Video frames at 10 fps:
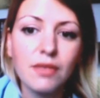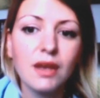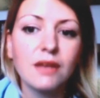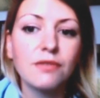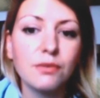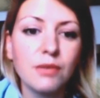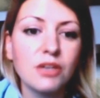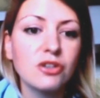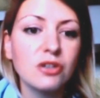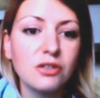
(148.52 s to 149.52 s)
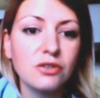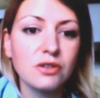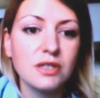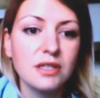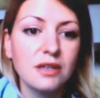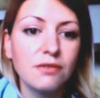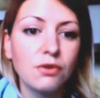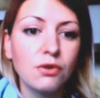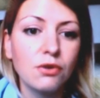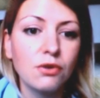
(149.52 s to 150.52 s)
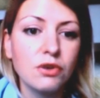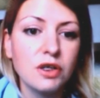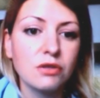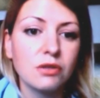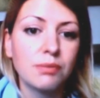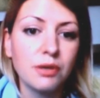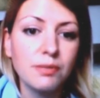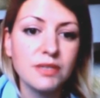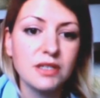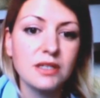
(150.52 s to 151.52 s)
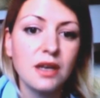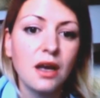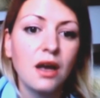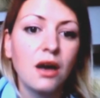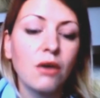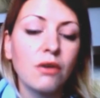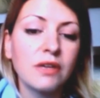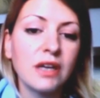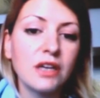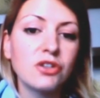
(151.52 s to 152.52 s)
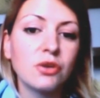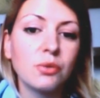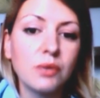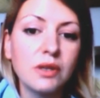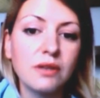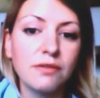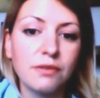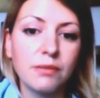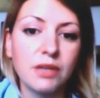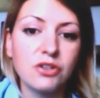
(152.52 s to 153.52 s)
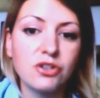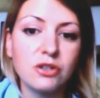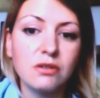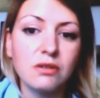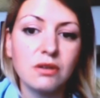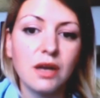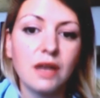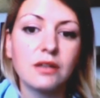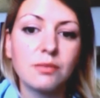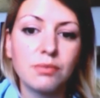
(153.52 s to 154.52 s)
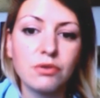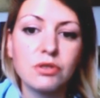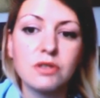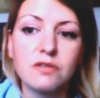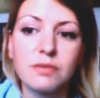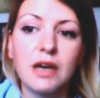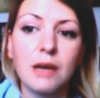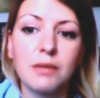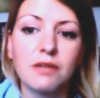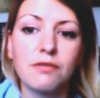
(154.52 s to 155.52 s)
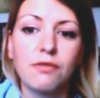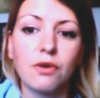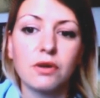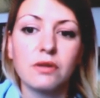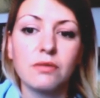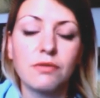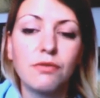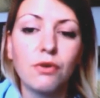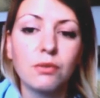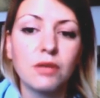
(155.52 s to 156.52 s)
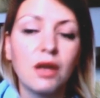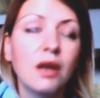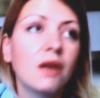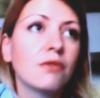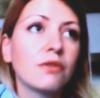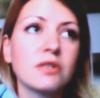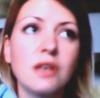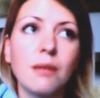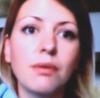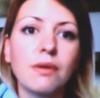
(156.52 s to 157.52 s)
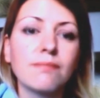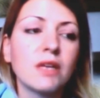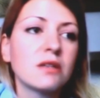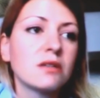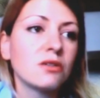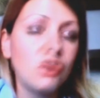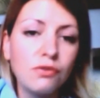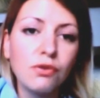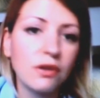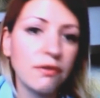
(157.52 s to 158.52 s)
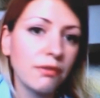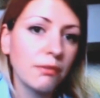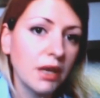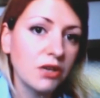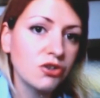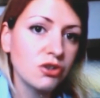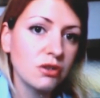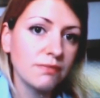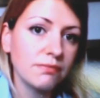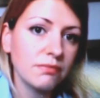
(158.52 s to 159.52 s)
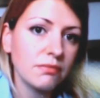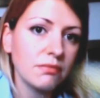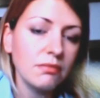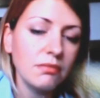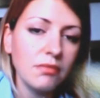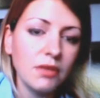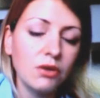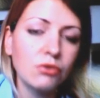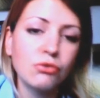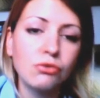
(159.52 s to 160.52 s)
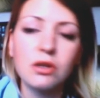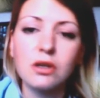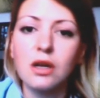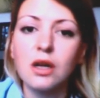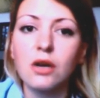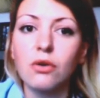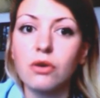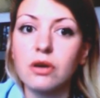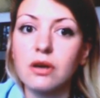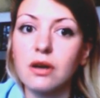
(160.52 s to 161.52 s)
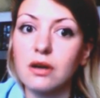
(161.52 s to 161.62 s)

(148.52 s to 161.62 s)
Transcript: Information literacy focuses on the purposes of engaging with information and the process of becoming informed. For example, searching for an information on Google or